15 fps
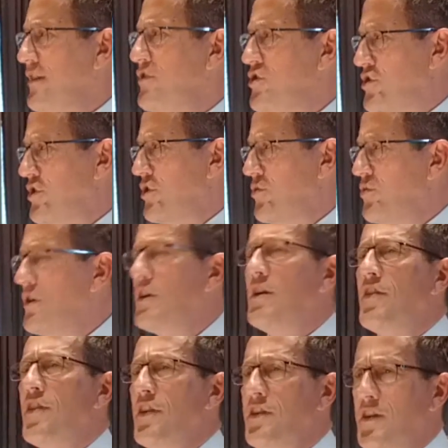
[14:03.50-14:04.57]
into
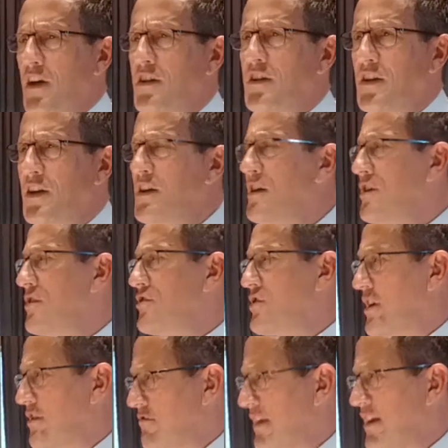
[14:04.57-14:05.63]
the younger
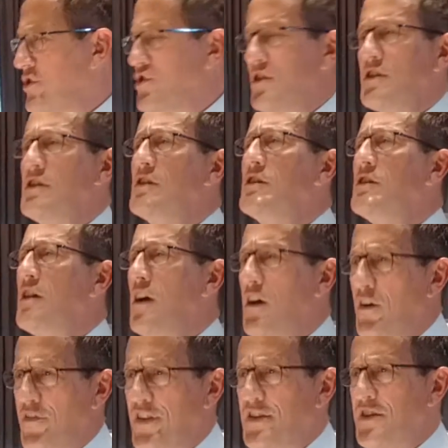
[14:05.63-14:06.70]
generation
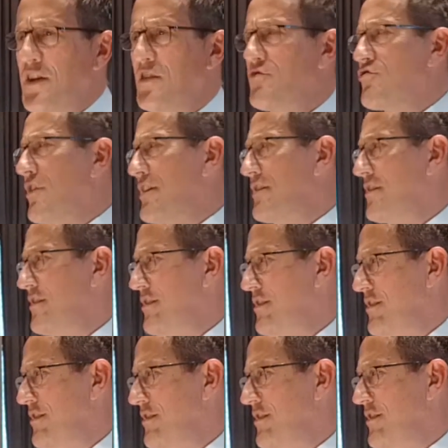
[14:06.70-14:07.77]
of this country.
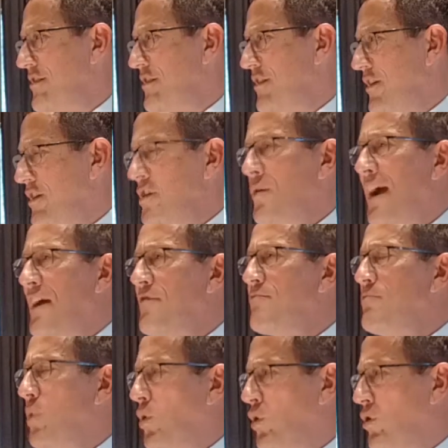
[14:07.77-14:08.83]
You
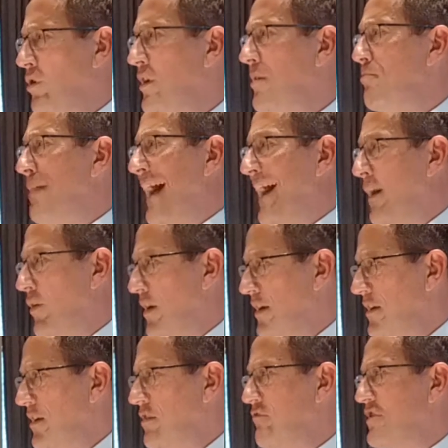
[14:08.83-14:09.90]
have more
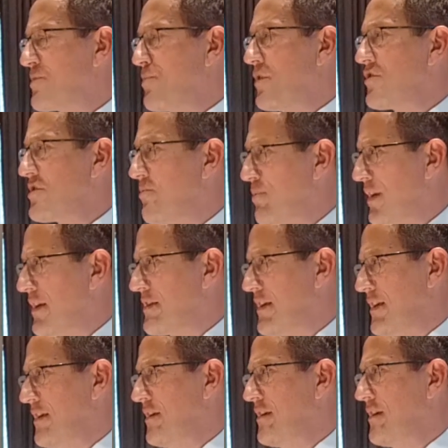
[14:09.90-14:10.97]
power and
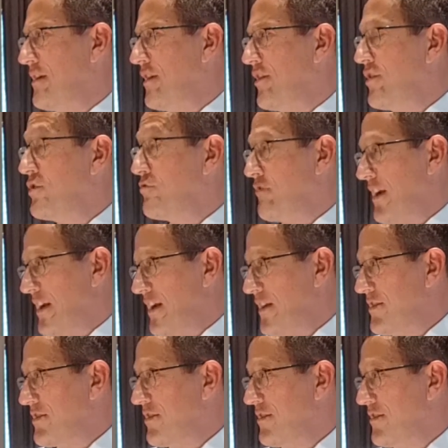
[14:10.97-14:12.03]
responsibility than you
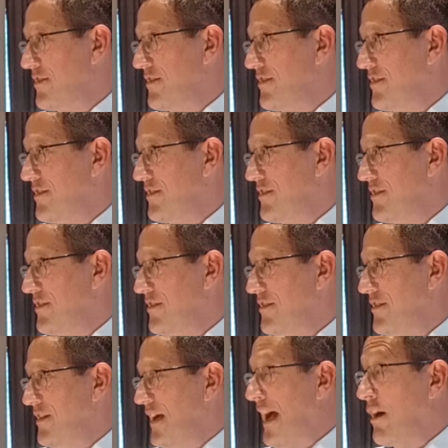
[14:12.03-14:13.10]
realize.
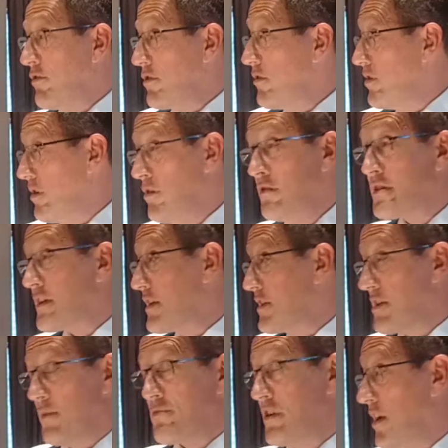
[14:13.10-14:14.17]
How you use it
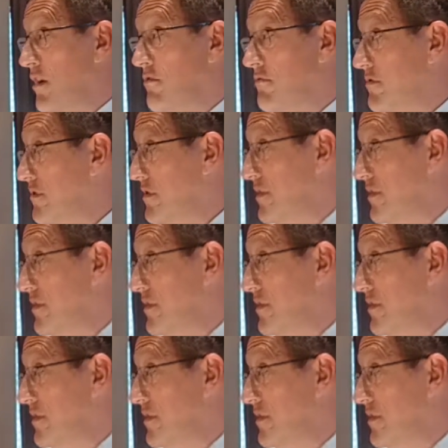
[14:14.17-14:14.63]
is up to you.